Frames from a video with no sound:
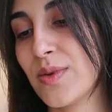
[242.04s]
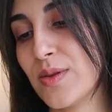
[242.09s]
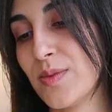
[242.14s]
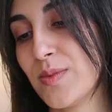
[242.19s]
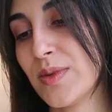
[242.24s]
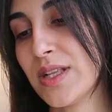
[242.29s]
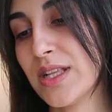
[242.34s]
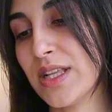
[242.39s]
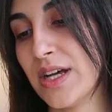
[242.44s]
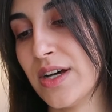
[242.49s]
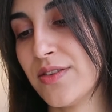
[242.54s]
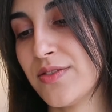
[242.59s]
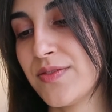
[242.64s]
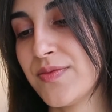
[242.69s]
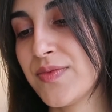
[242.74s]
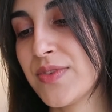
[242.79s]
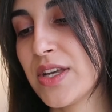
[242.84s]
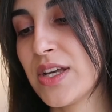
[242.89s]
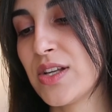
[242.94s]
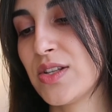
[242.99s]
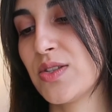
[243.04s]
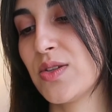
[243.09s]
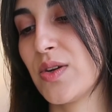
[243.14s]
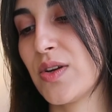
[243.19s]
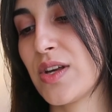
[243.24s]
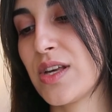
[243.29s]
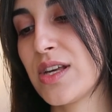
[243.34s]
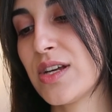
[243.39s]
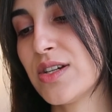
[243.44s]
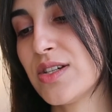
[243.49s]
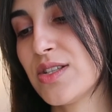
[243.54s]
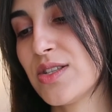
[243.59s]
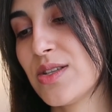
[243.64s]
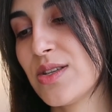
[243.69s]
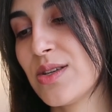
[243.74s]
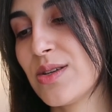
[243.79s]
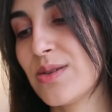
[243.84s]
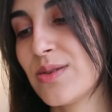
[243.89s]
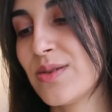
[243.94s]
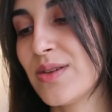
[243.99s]
what we love. So here's
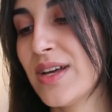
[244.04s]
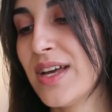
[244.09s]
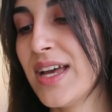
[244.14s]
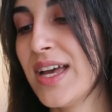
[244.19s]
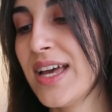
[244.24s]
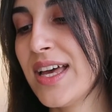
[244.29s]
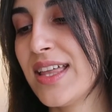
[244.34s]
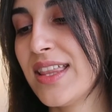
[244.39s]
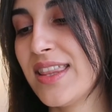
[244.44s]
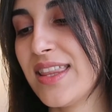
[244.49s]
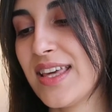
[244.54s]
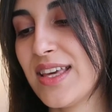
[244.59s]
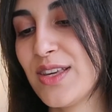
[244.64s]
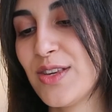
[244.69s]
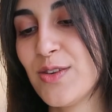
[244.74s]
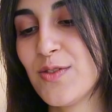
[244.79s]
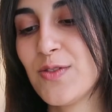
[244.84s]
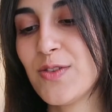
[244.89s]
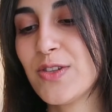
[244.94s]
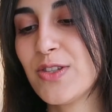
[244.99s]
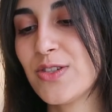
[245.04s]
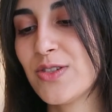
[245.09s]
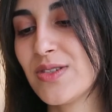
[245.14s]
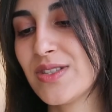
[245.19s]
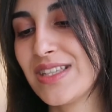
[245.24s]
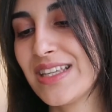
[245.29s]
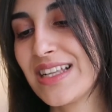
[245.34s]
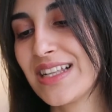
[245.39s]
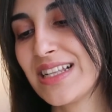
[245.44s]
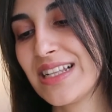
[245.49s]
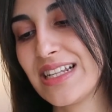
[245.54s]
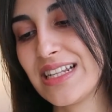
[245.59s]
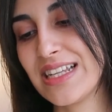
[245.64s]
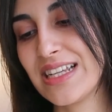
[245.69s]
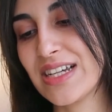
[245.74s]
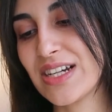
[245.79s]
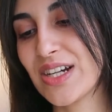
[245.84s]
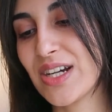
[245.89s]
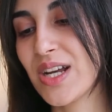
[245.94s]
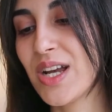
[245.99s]
to you. Thank you for choosing
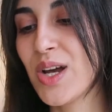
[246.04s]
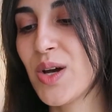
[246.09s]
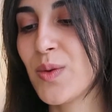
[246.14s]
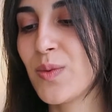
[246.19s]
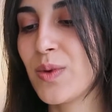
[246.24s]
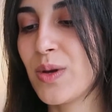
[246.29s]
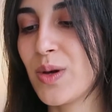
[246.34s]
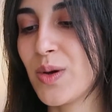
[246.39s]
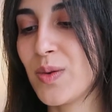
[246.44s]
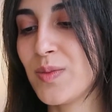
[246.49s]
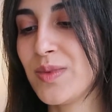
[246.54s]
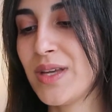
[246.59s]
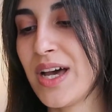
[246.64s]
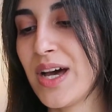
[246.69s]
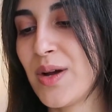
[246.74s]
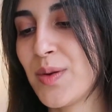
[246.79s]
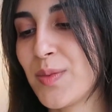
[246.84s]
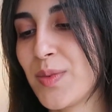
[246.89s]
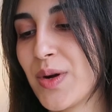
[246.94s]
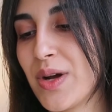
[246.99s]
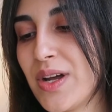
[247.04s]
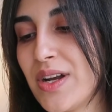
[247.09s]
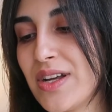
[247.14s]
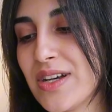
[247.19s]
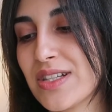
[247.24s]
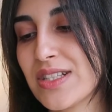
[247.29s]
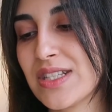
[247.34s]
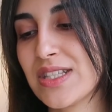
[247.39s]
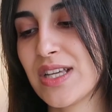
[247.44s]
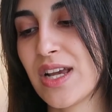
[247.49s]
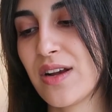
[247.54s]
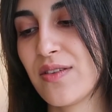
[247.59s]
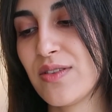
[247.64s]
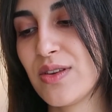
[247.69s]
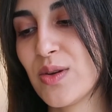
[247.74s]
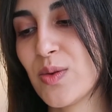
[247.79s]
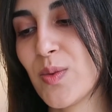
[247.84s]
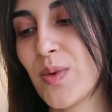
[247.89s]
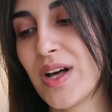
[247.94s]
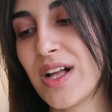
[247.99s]
Linjer. We hope that our products serve
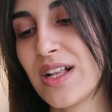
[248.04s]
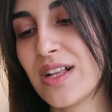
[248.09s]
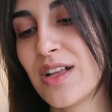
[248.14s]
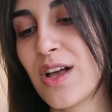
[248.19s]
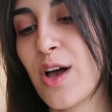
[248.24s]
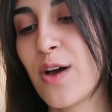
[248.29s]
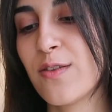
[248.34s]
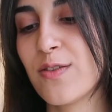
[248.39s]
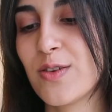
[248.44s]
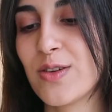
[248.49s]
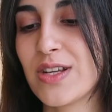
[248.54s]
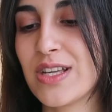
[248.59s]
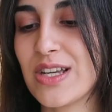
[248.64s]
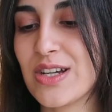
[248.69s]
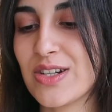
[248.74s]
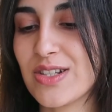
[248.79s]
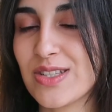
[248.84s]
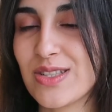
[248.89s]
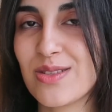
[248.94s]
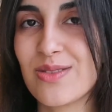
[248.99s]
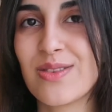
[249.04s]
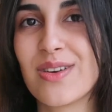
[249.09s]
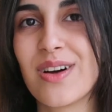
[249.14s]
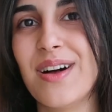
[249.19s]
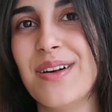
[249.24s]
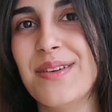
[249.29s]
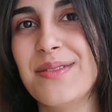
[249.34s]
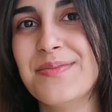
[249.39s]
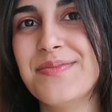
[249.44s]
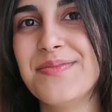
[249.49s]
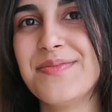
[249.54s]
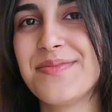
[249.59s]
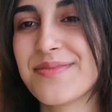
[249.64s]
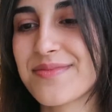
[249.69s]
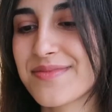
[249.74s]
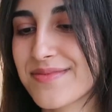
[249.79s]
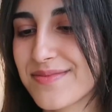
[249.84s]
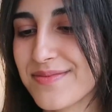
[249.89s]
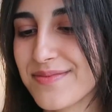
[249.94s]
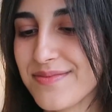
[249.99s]
you well for years to come.
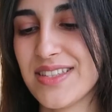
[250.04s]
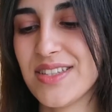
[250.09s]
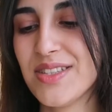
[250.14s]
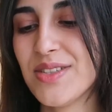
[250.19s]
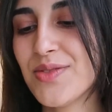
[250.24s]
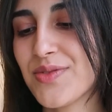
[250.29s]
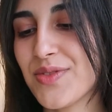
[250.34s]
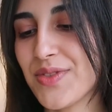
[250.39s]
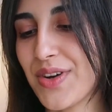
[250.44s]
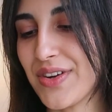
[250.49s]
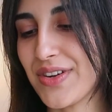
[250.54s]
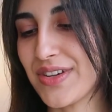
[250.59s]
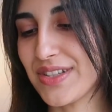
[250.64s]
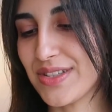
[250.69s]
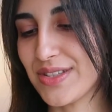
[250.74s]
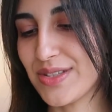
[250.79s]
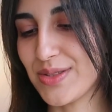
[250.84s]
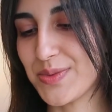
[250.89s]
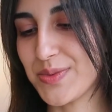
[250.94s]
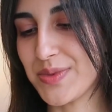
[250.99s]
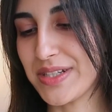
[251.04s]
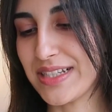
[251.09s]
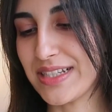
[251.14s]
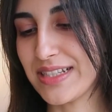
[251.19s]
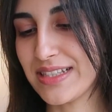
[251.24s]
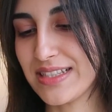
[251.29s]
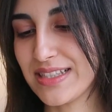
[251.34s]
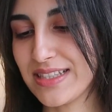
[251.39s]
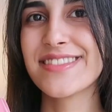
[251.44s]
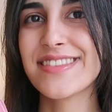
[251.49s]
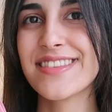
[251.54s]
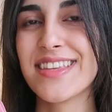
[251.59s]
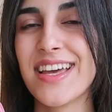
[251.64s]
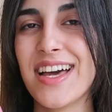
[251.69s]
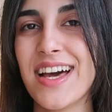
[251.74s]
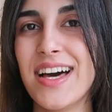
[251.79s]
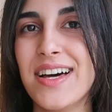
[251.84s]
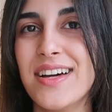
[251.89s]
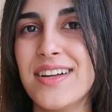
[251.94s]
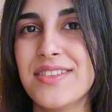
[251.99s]
This is very sweet.
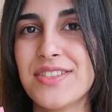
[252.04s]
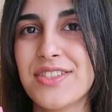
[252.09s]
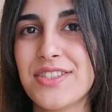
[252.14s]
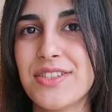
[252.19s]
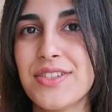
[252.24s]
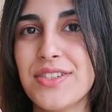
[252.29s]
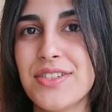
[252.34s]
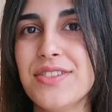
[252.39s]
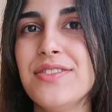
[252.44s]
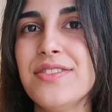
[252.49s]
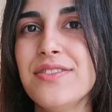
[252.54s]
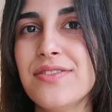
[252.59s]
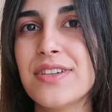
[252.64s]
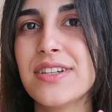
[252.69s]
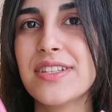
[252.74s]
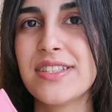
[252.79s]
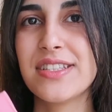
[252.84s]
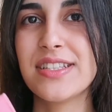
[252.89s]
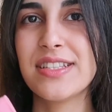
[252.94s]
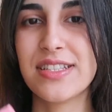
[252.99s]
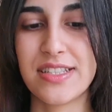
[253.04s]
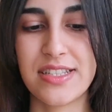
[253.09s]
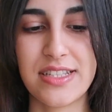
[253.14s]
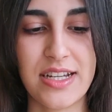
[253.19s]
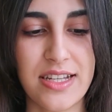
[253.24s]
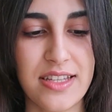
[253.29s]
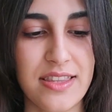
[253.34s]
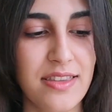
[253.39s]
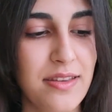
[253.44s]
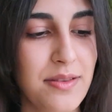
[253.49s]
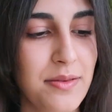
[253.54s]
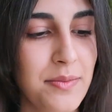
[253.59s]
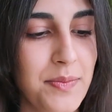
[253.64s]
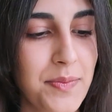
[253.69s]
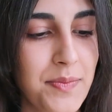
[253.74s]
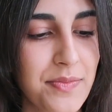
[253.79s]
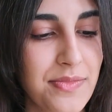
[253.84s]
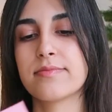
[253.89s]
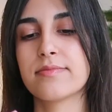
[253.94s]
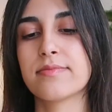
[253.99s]
I'll show you what's inside
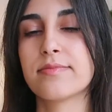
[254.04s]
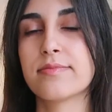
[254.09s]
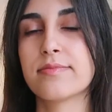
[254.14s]
them.